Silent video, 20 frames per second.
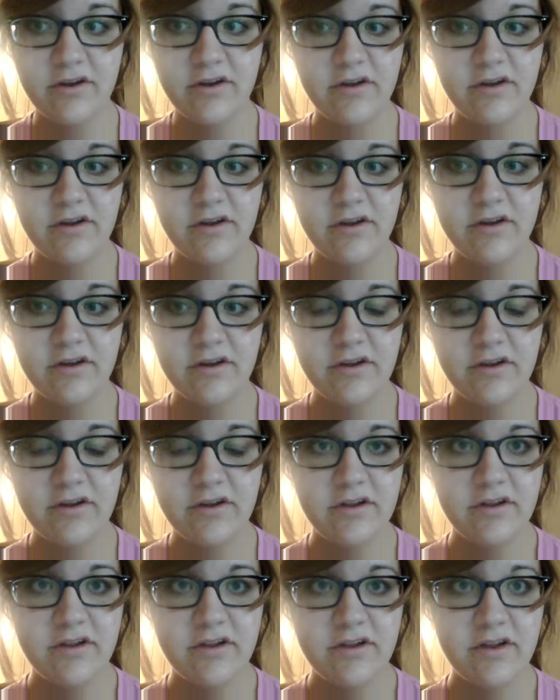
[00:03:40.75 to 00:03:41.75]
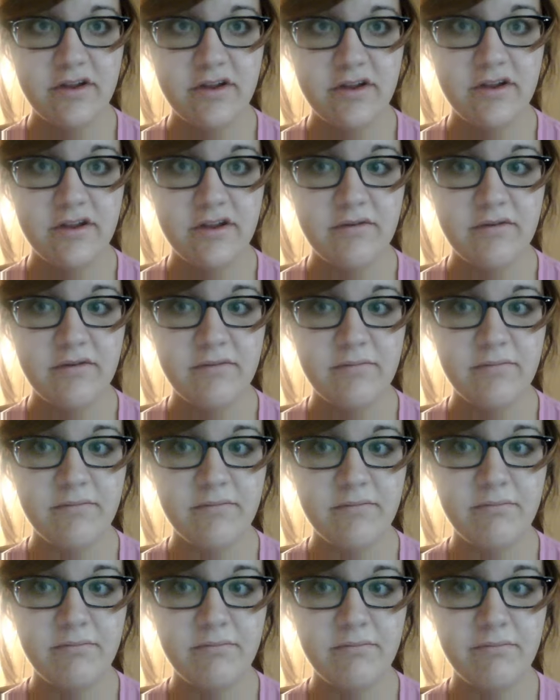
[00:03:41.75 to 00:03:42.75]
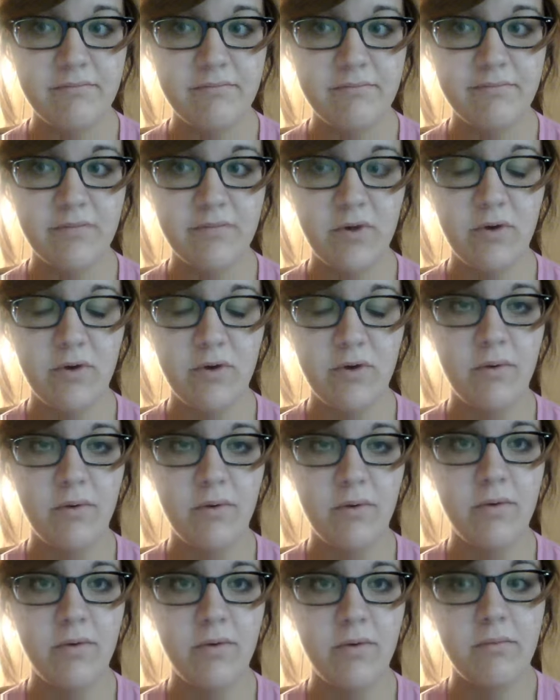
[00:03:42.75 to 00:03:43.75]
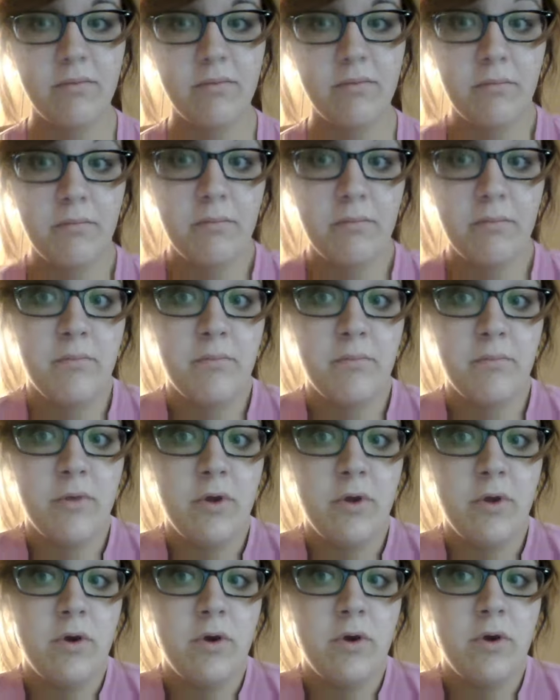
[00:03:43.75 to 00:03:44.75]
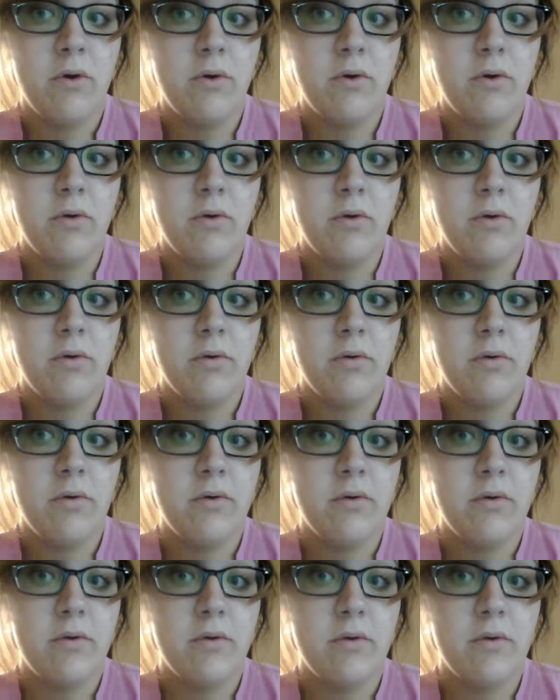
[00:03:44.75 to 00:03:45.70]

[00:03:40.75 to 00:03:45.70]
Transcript: Nobody speaks.